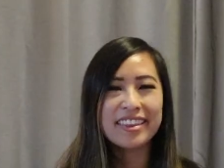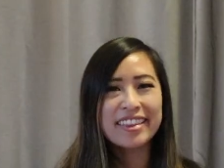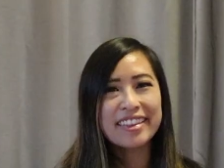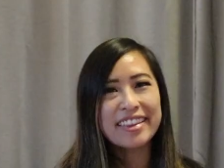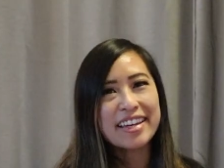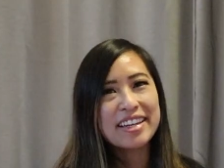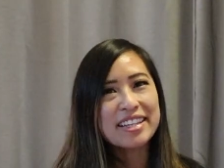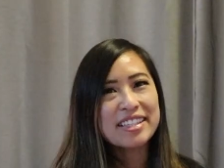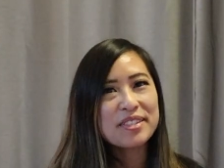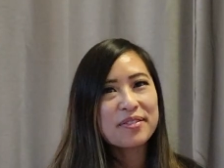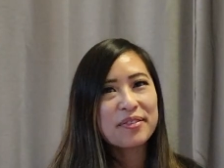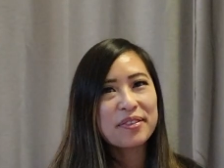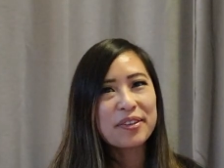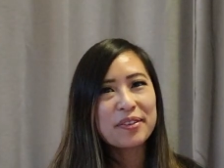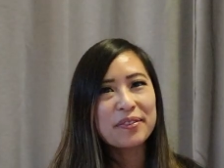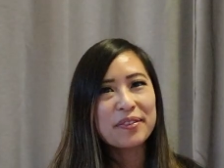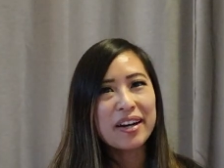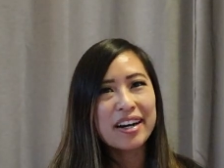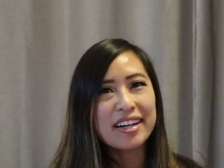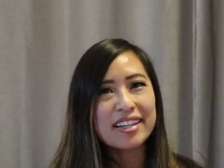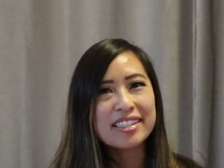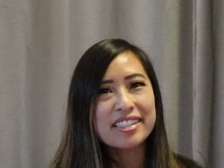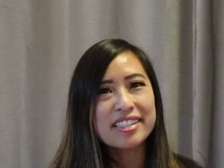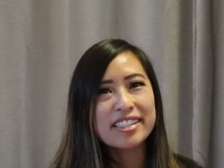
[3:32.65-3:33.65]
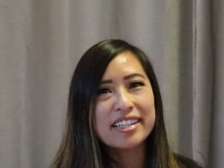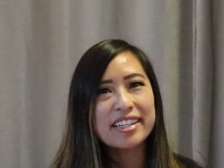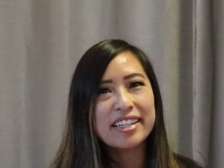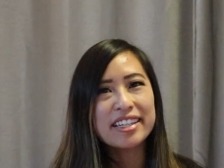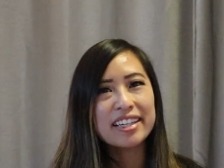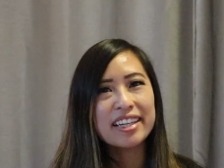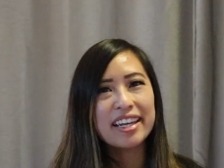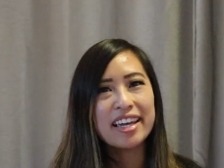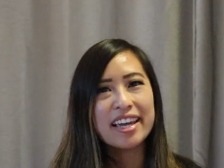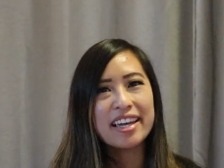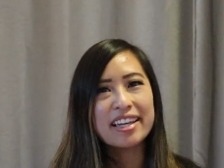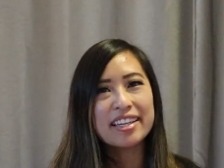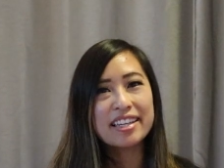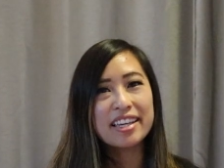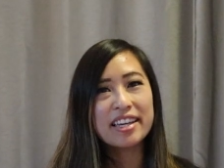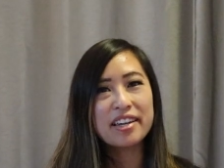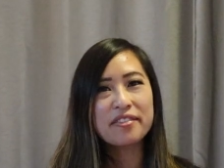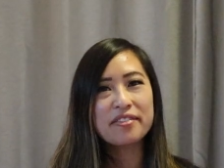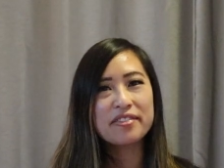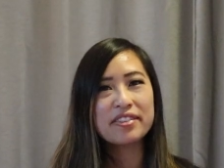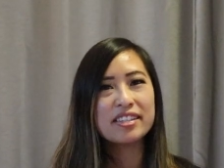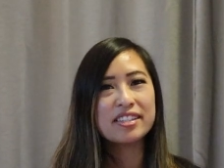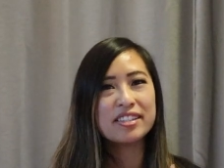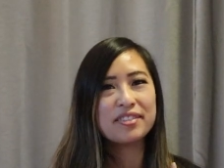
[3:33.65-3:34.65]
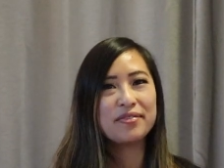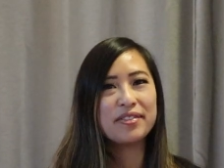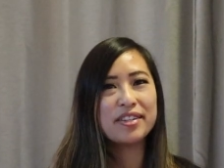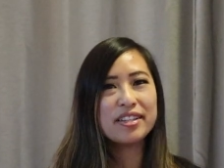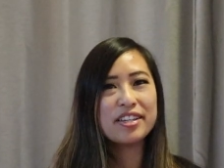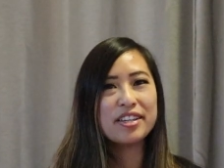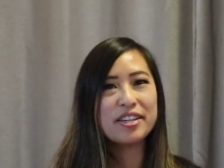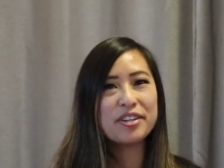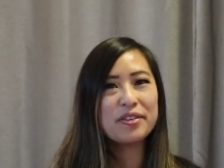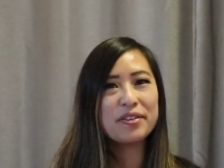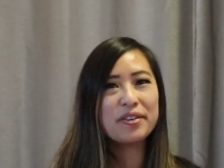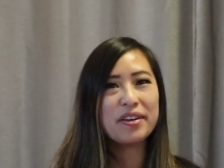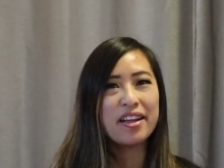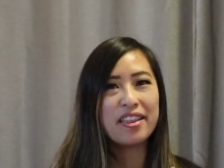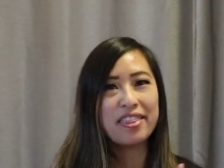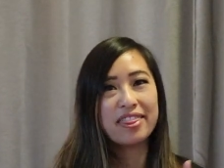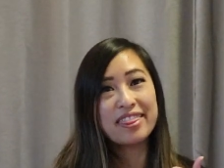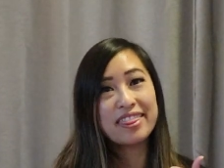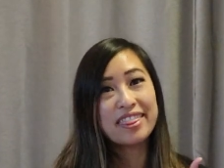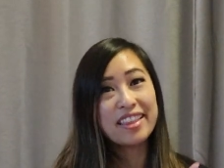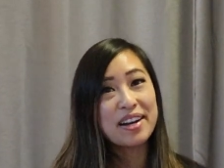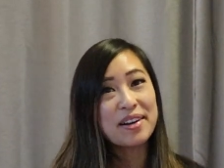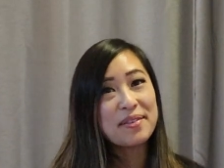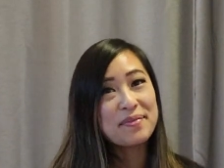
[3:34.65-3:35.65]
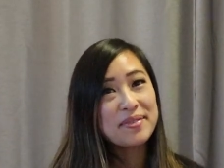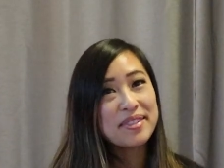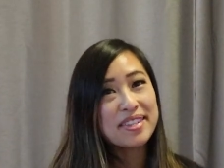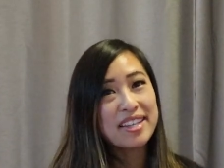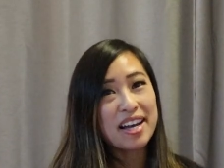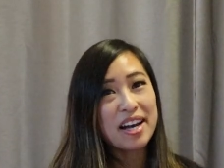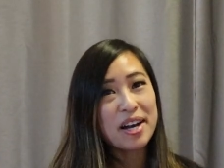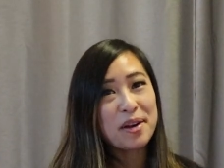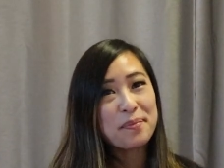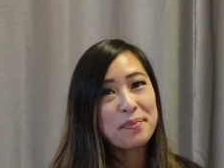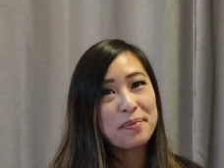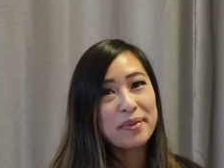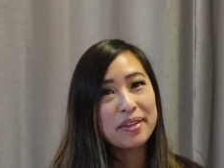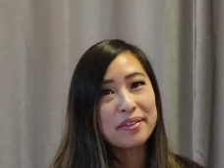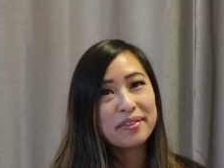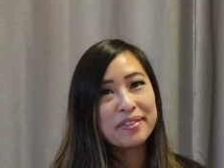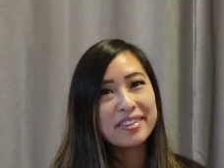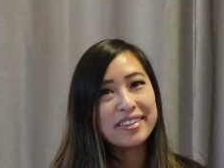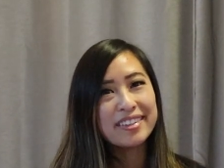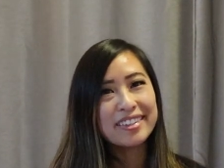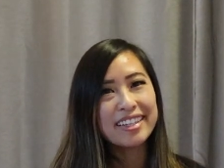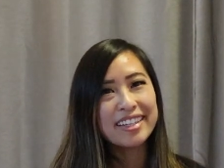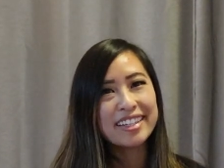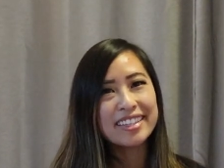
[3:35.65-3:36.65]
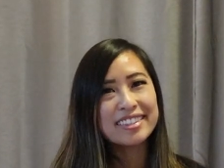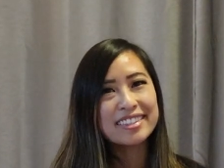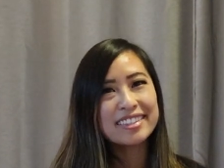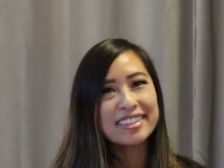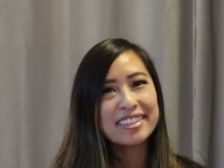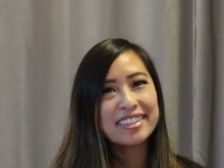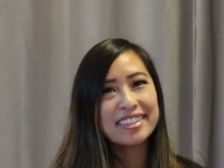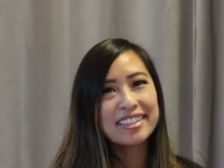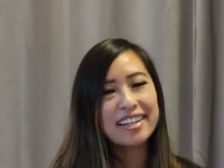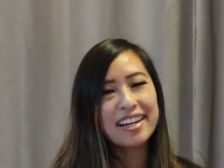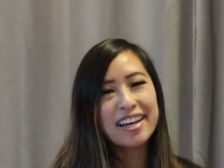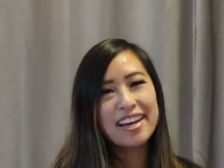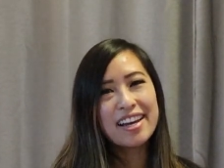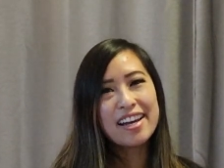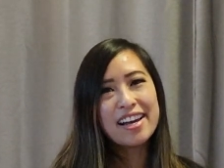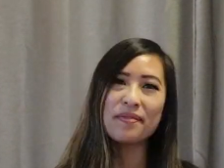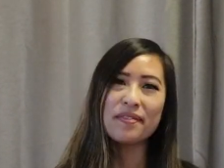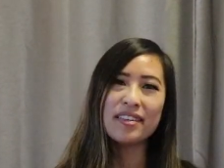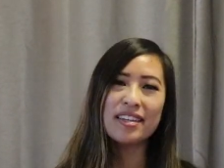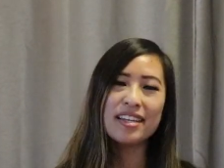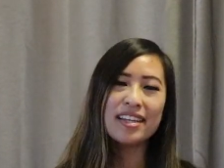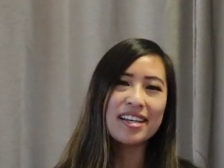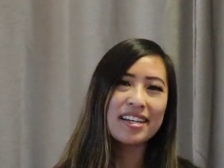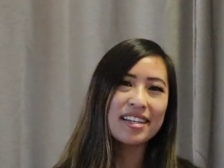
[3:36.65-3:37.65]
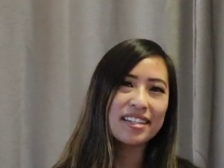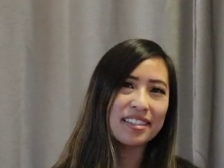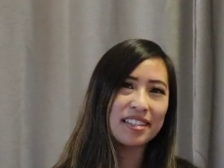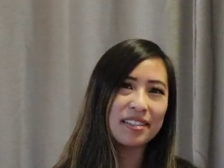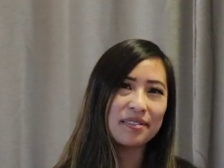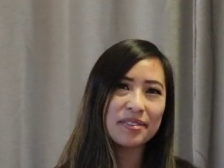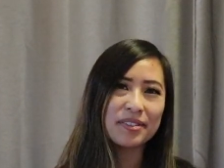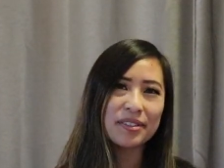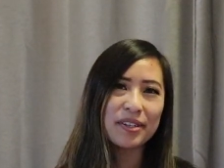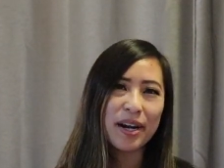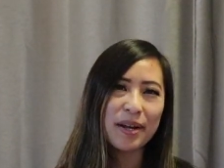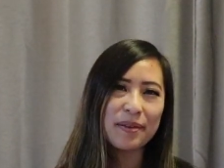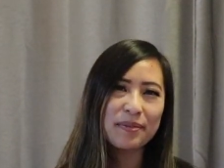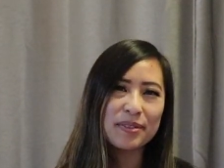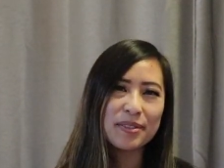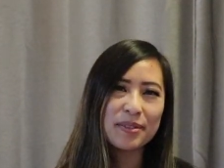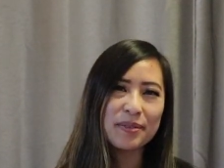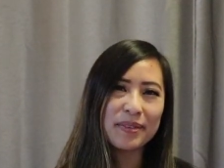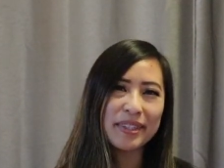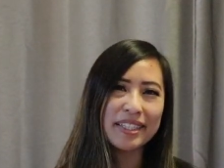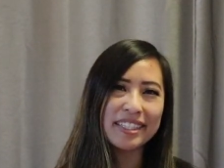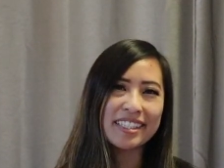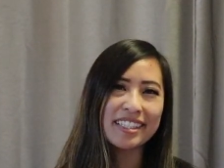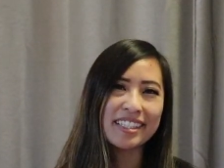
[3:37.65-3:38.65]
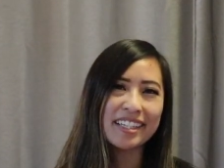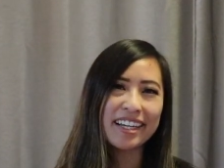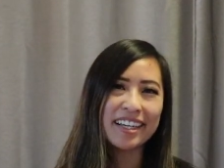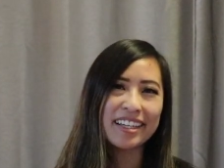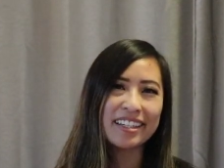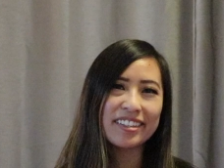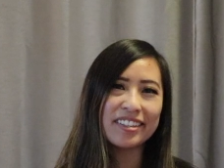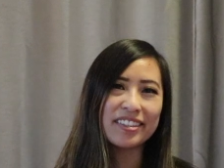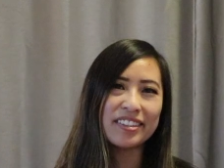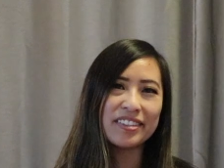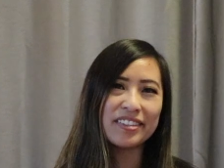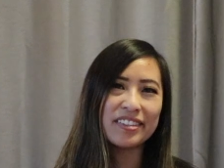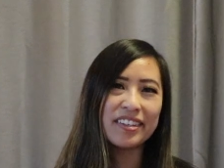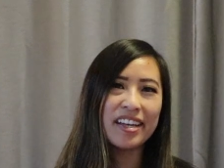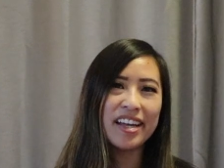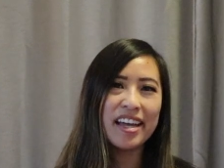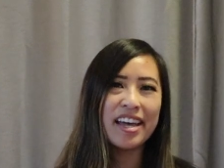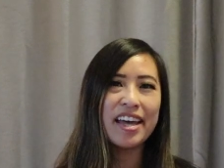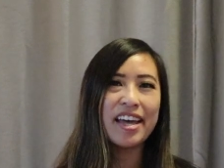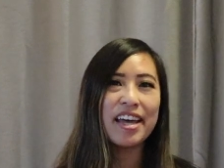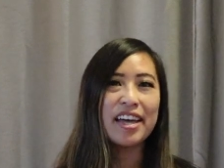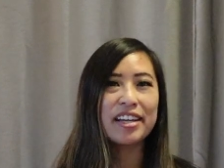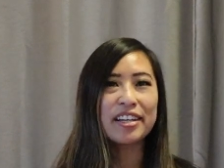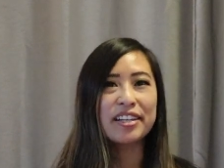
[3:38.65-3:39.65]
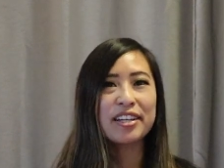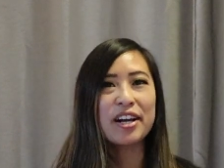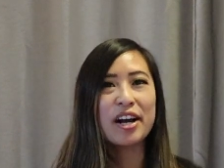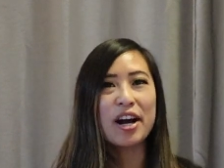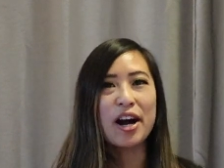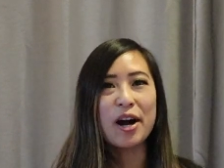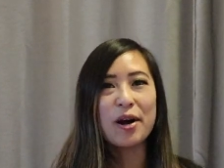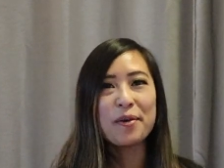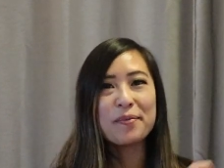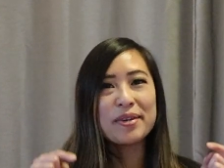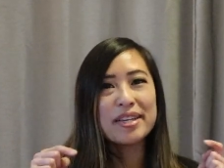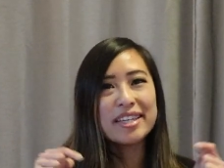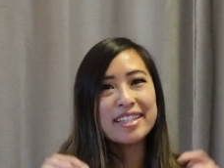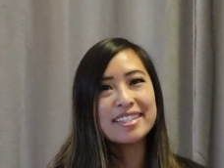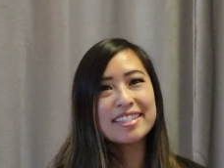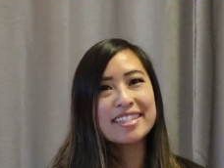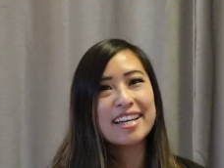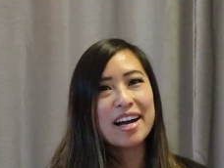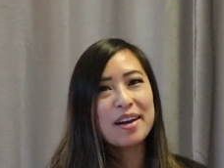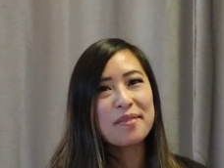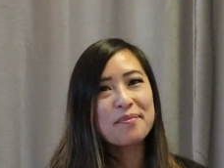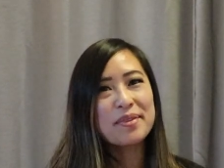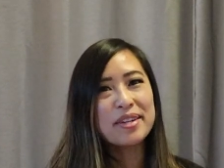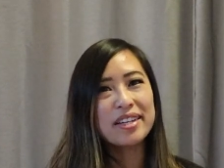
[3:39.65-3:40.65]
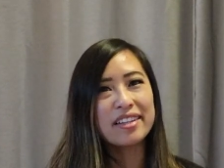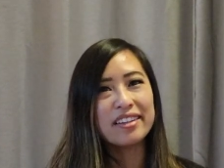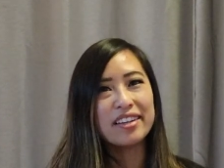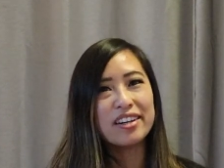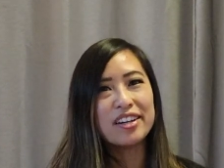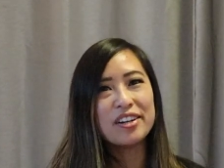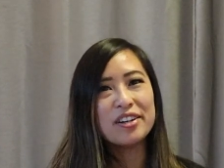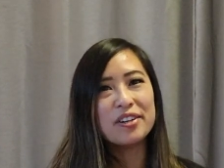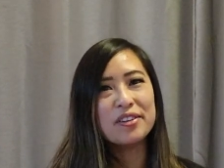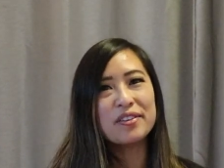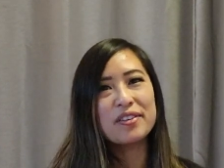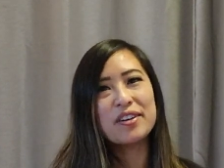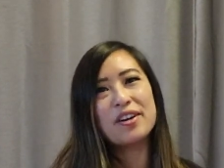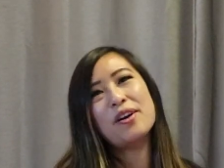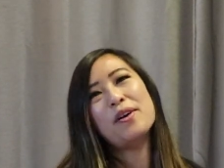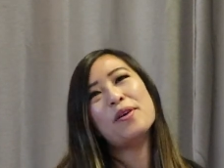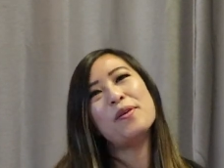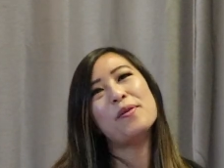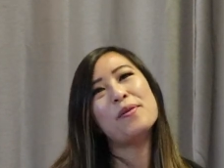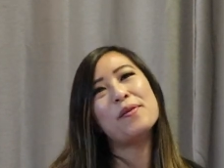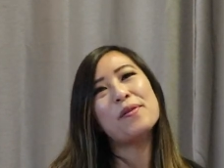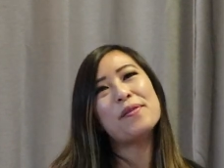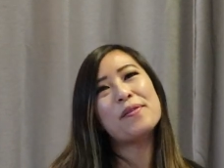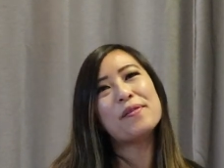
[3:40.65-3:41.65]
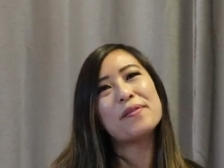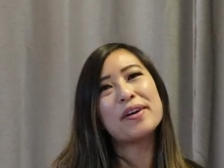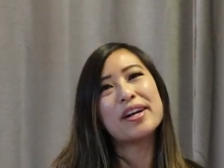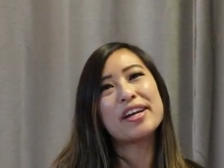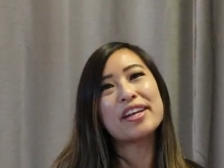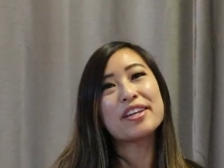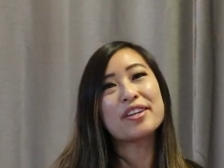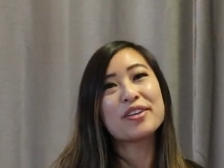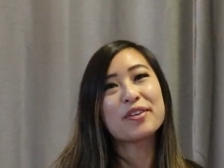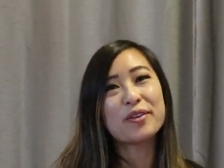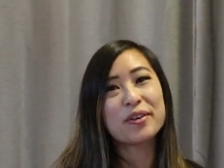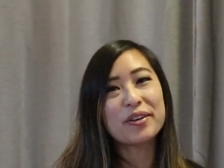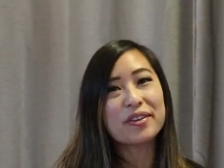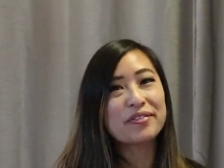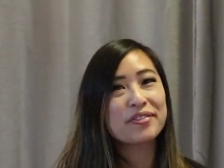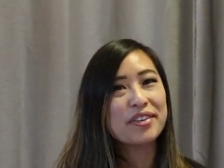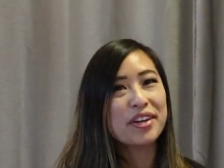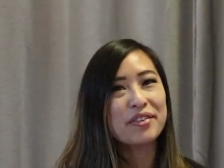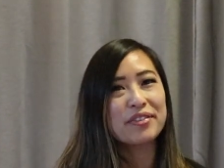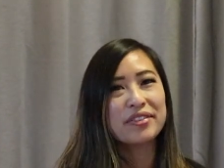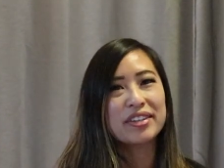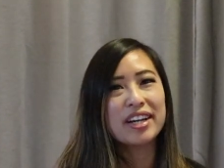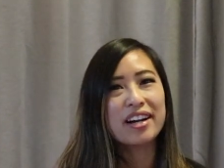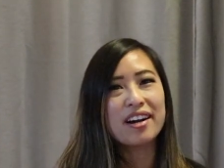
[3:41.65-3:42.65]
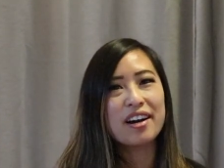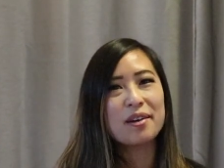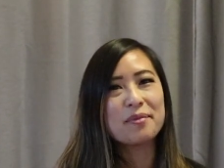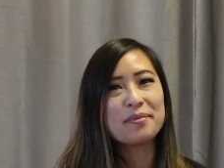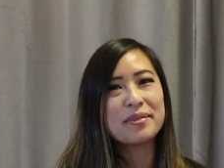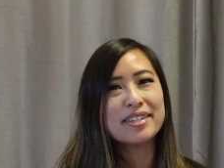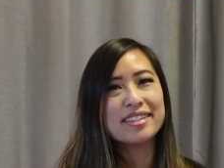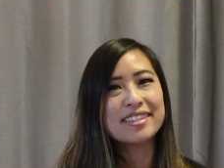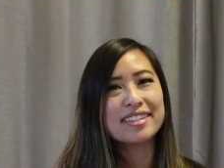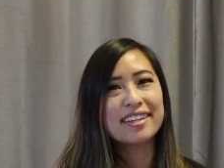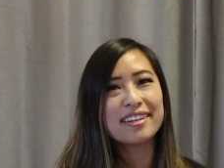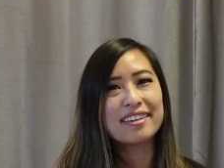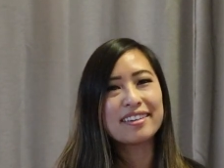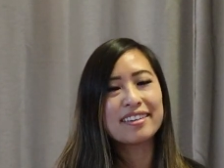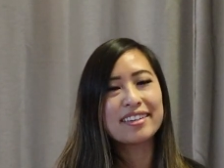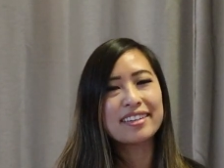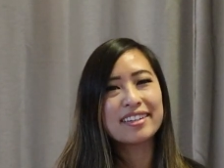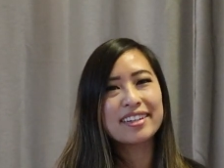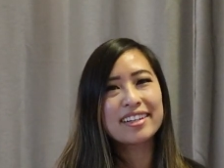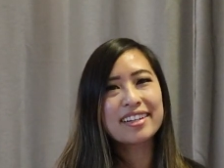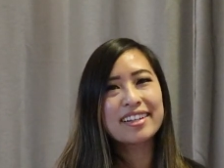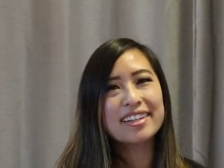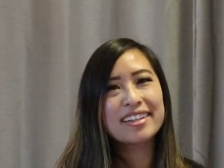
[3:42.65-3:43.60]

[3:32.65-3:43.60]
Thanks for watching and give this video a thumbs up if you liked it. Subscribe to my channel and comment down below what your favorite hobbies are.